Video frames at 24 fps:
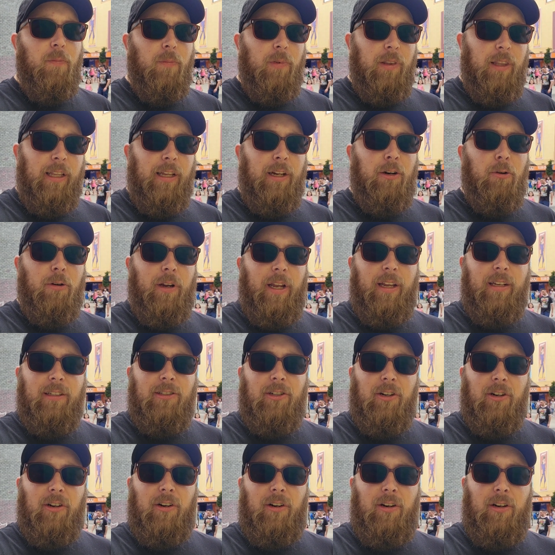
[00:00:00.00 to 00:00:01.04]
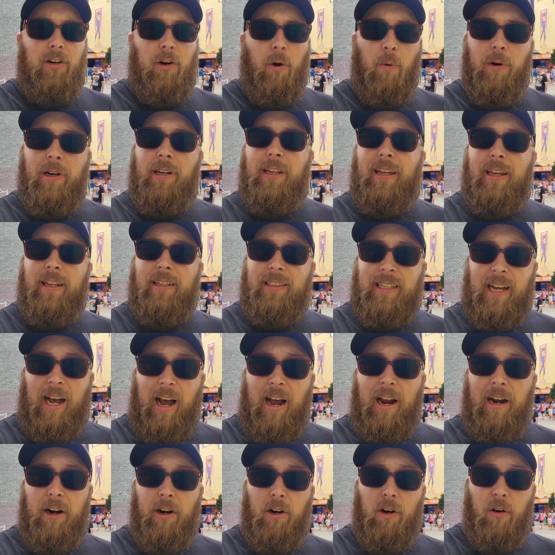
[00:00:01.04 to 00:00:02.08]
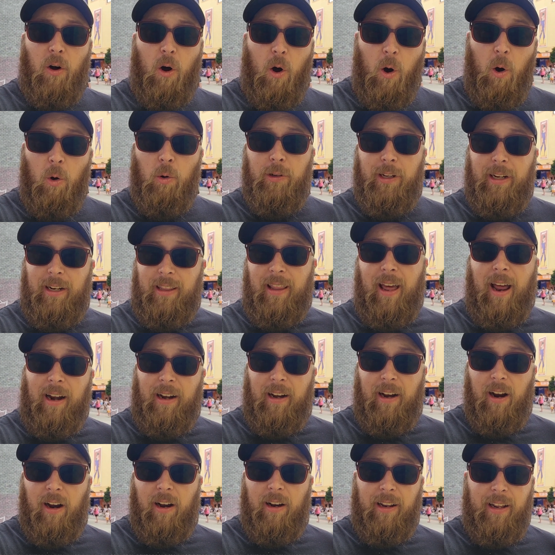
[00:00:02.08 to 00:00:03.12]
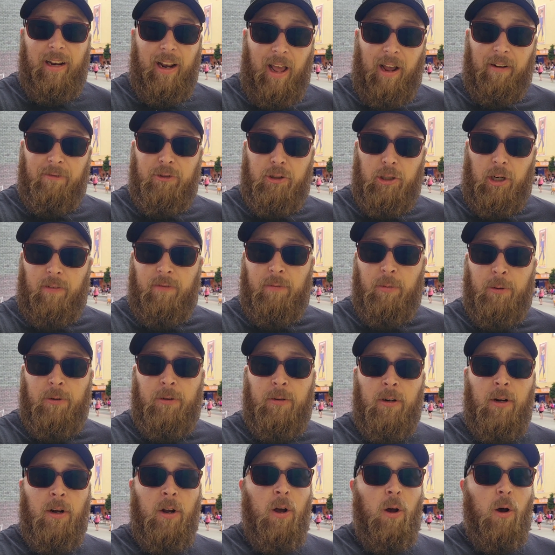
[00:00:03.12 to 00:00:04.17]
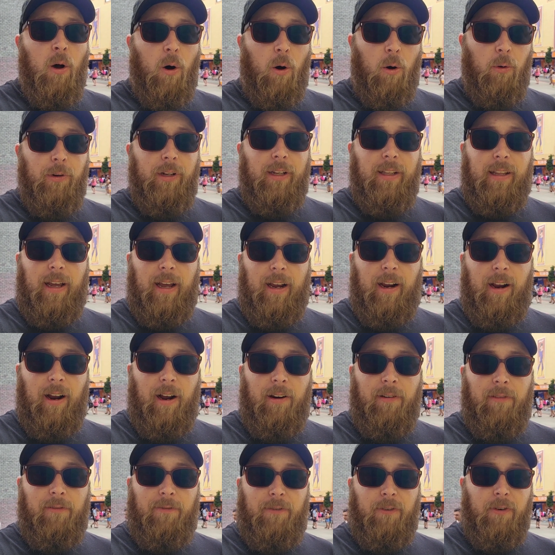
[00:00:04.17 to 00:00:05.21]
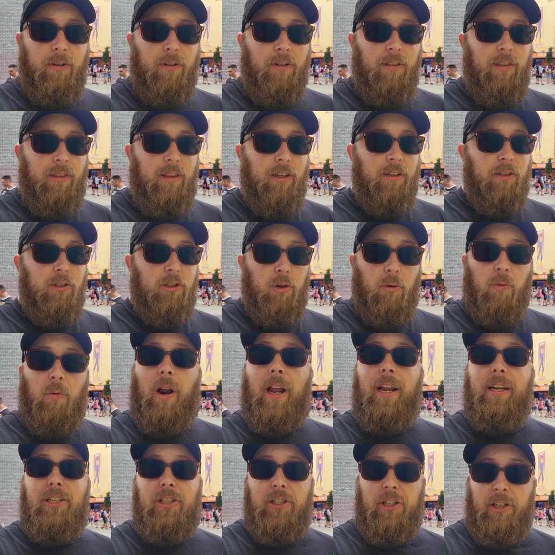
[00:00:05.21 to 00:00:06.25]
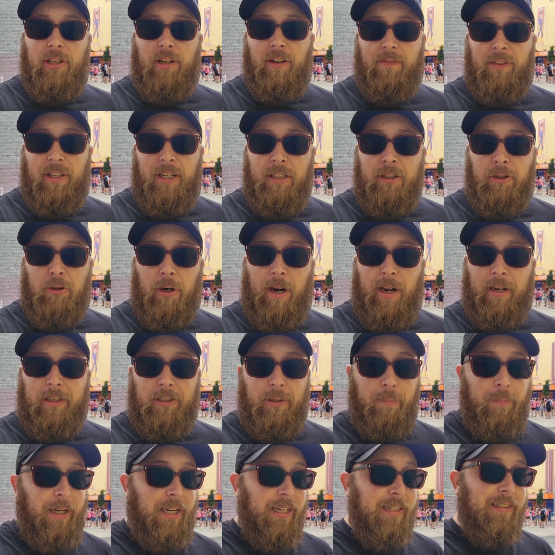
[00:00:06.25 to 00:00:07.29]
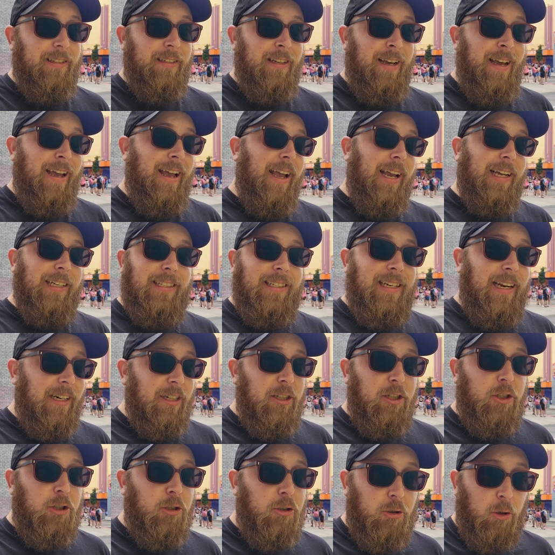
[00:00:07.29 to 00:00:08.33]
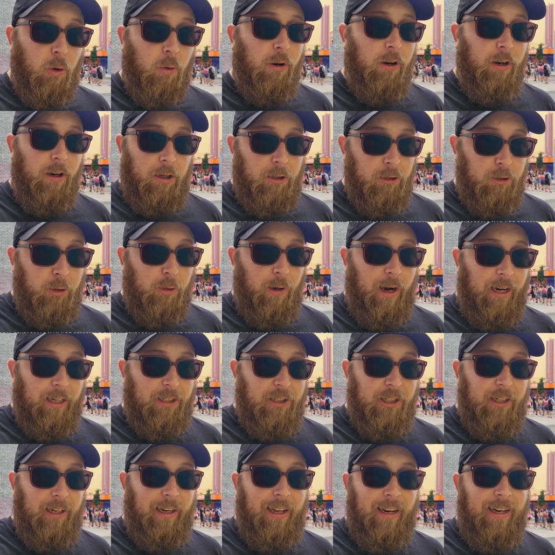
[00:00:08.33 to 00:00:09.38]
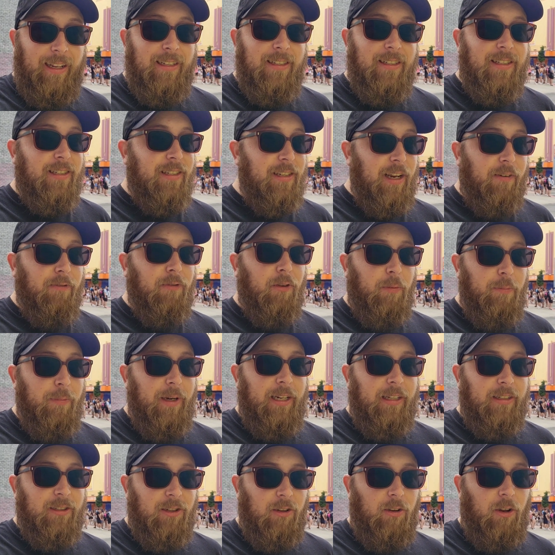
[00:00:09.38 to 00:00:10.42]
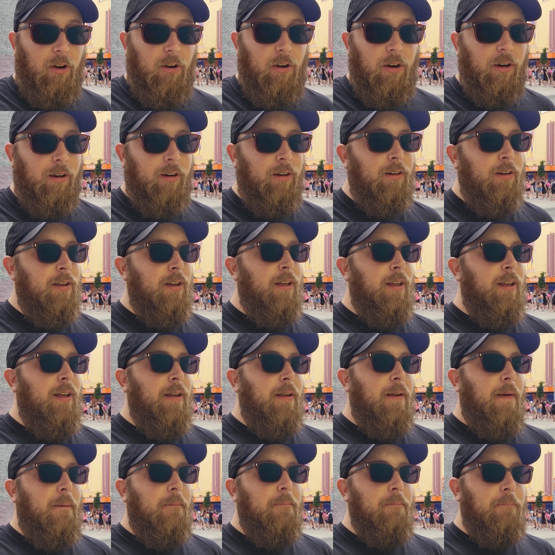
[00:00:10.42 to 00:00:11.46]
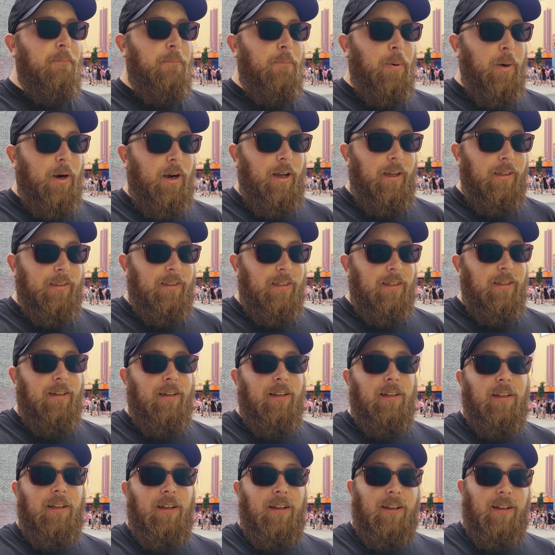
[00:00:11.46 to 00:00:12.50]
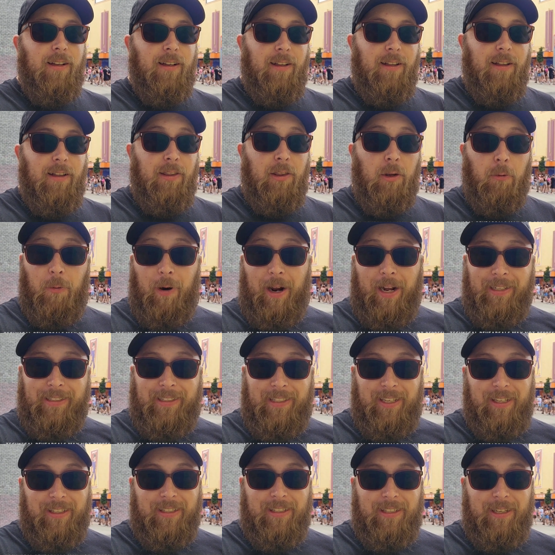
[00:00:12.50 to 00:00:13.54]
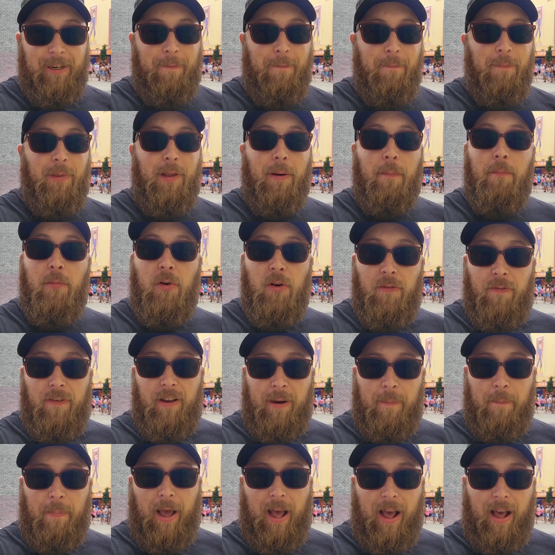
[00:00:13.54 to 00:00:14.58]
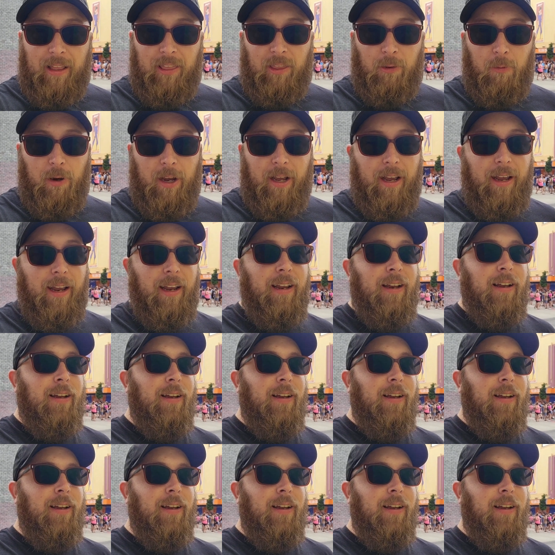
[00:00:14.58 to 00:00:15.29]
little kids are going to get tired holding that gun and have trouble holding that gun for the duration of the attraction, because it's not a short attraction. It is several minutes long. But the ride system, the moving pathway,